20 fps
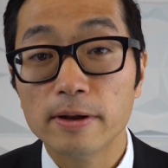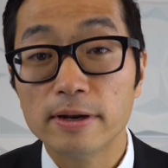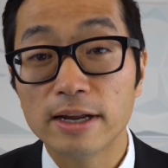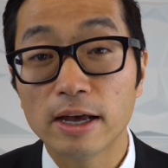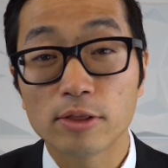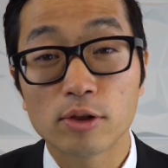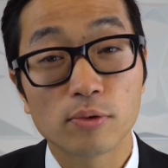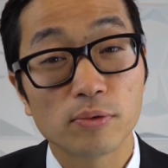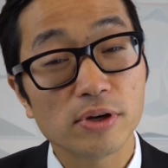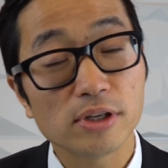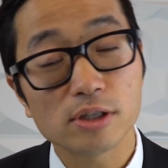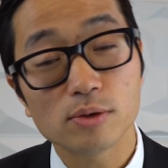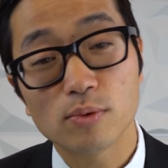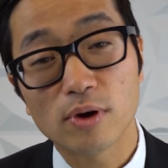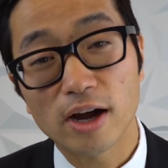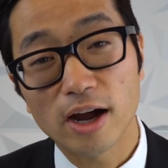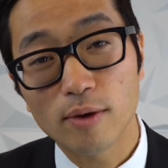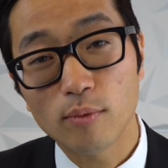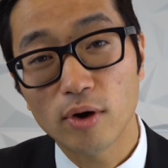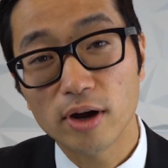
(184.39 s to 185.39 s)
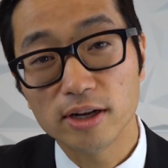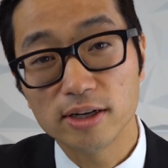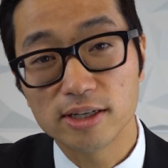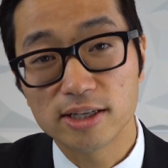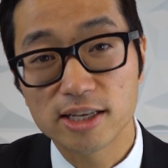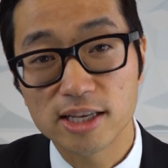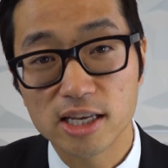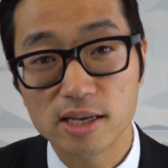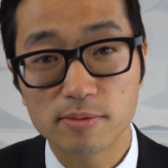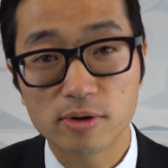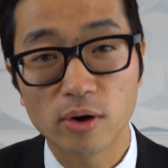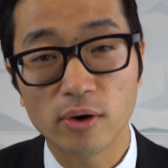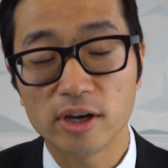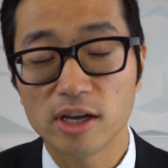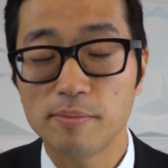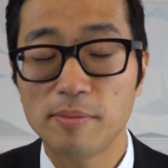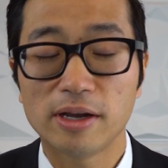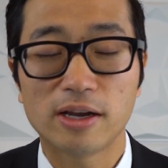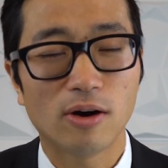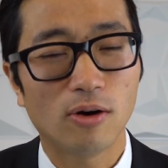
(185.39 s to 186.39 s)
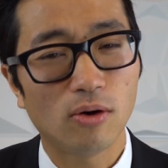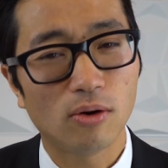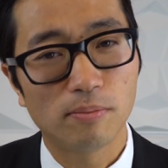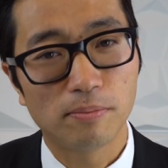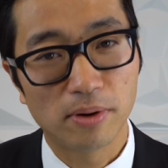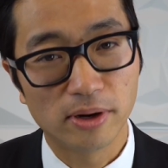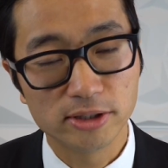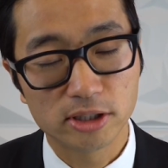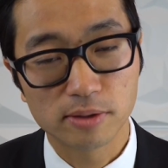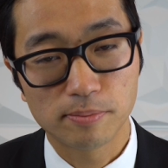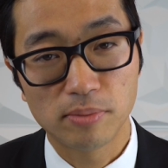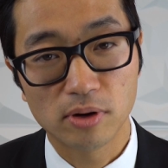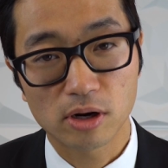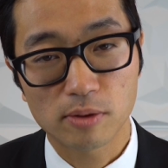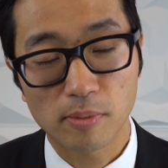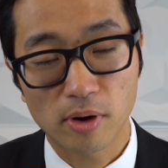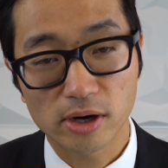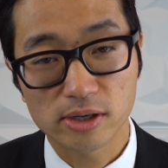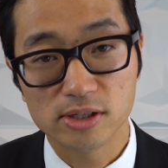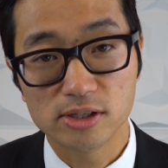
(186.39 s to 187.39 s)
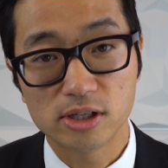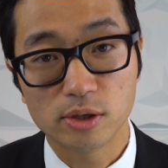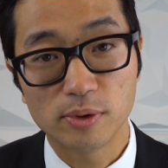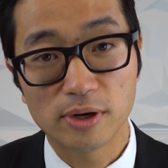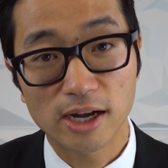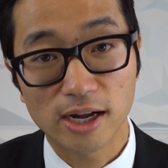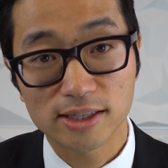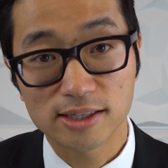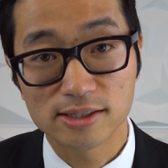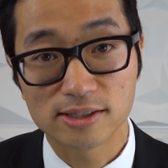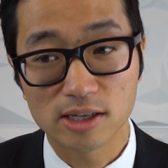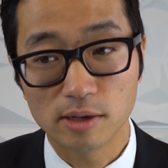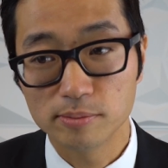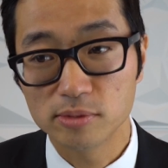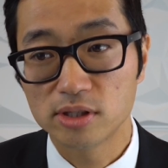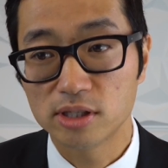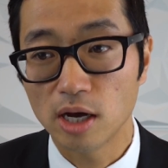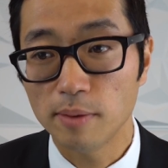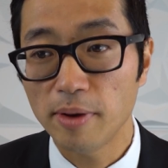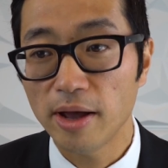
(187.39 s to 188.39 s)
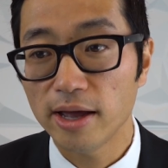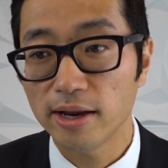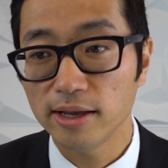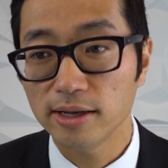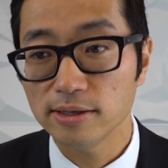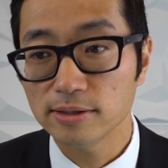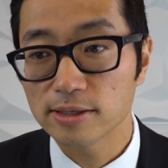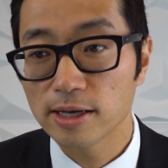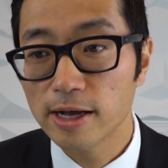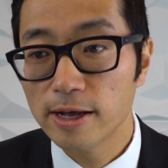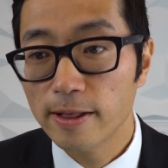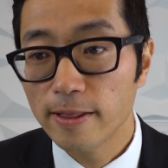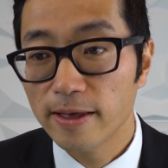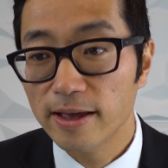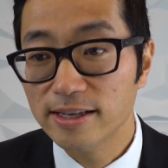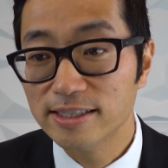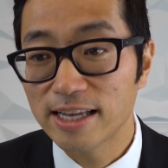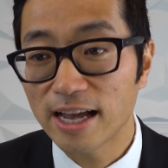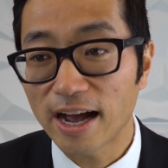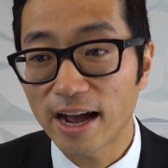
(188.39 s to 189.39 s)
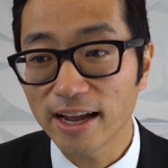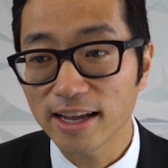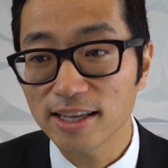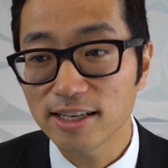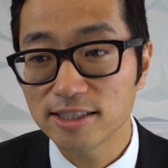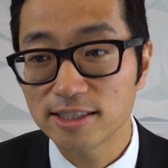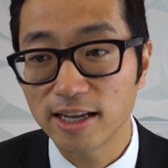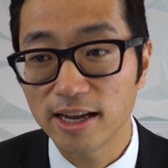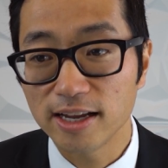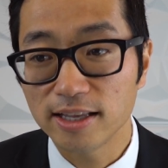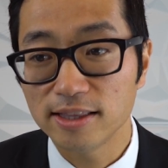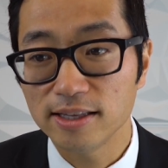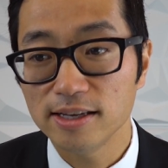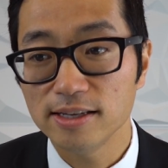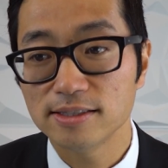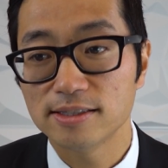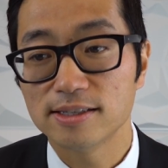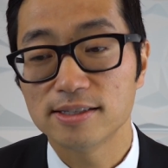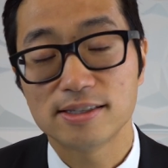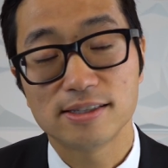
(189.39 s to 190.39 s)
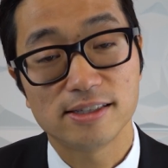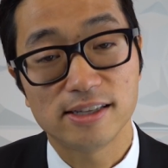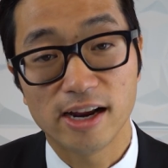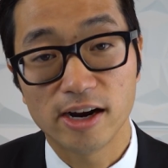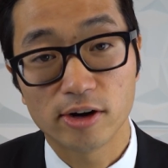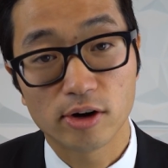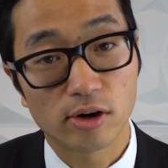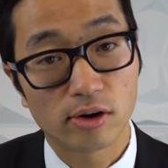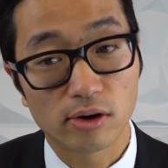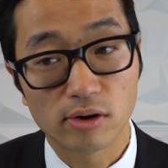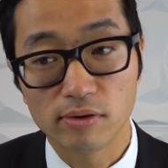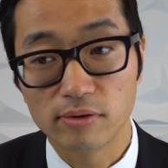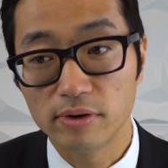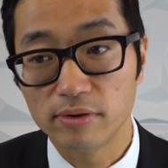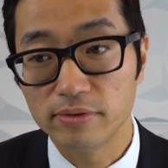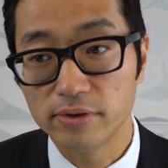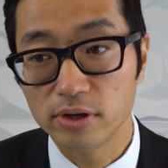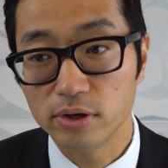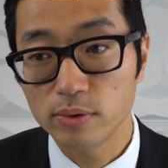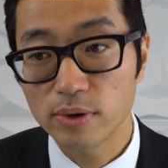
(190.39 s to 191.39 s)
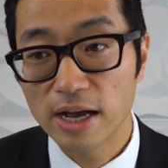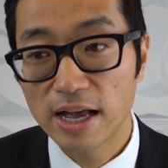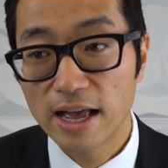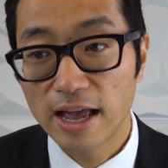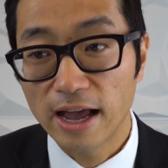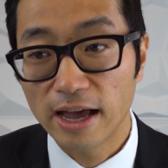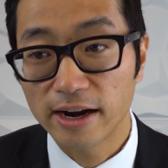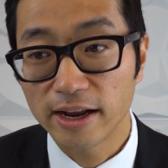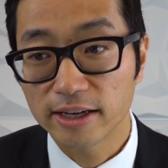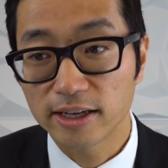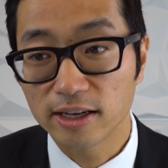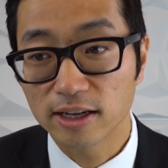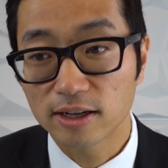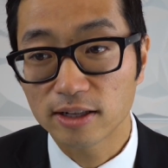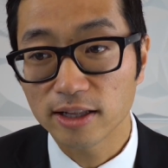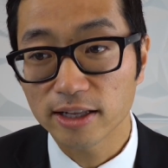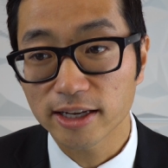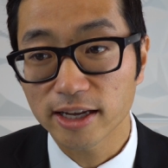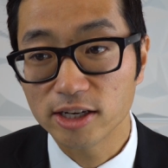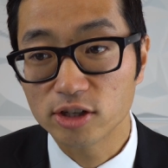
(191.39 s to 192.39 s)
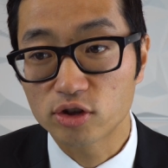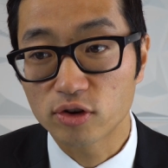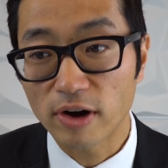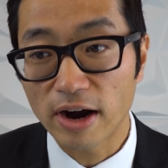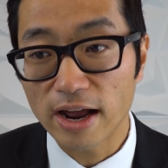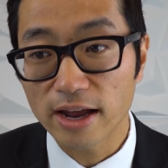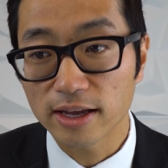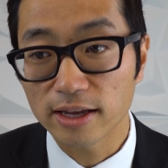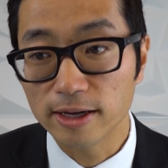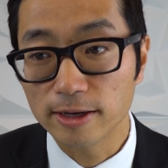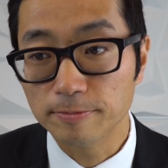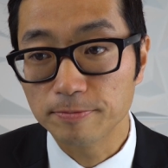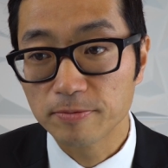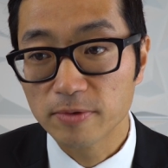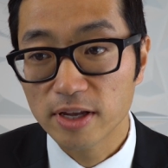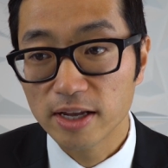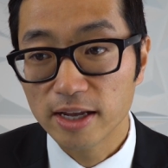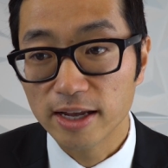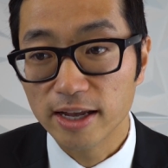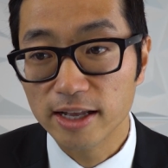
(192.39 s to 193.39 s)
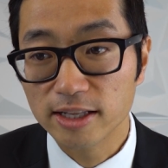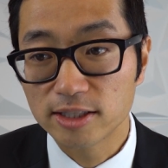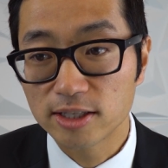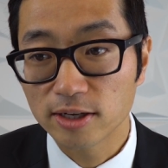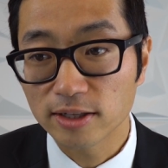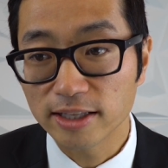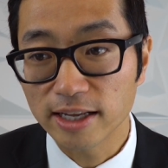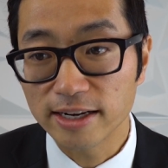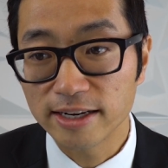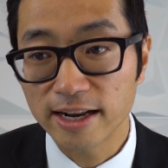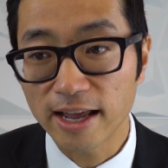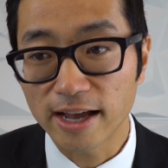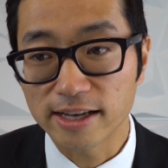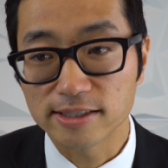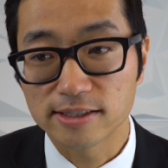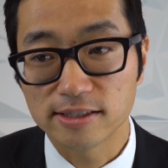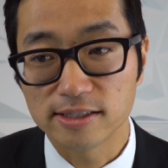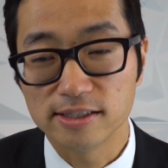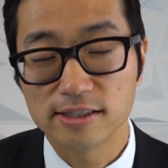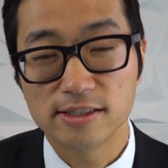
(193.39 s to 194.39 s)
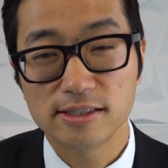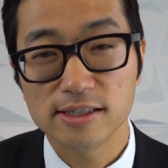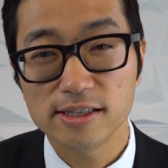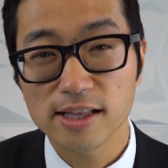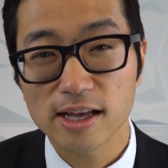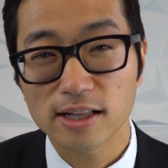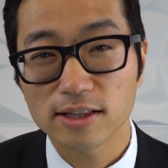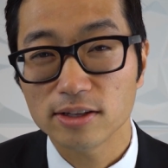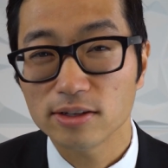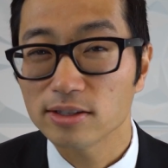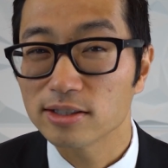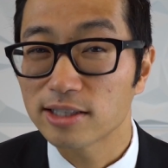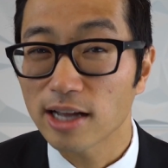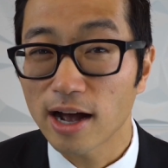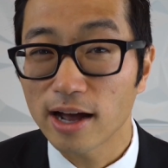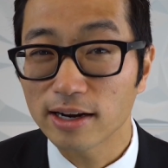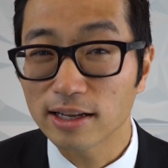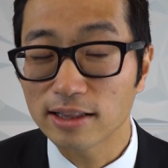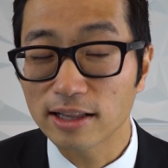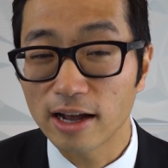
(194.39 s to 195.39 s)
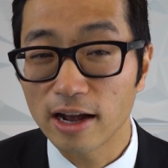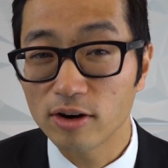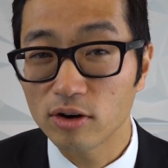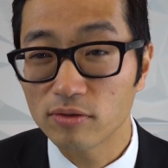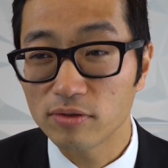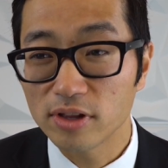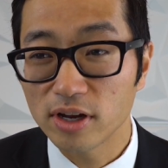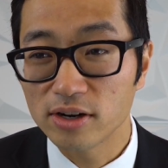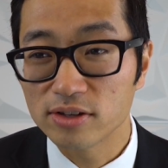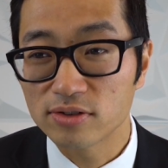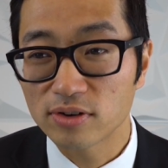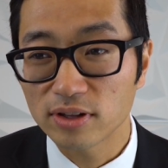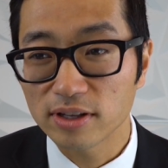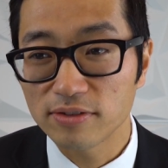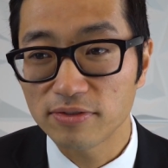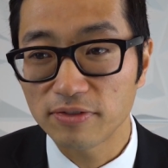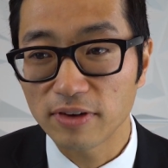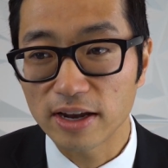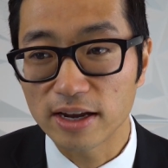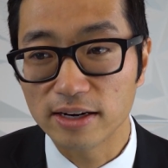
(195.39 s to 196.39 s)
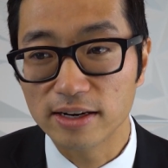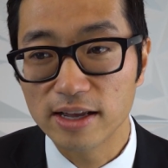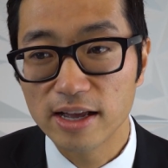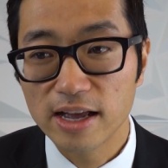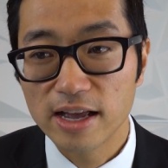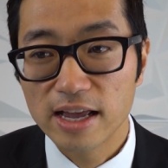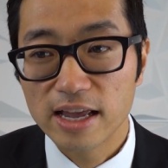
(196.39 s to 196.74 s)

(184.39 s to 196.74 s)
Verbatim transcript: Now, the reason why I wanted to keep going and make a whole bunch of bookmarks until we got to some subheadings is that I can take these, this standard review, and I can click and drag it until it nests. And see that little dotted line over there? It's really faint.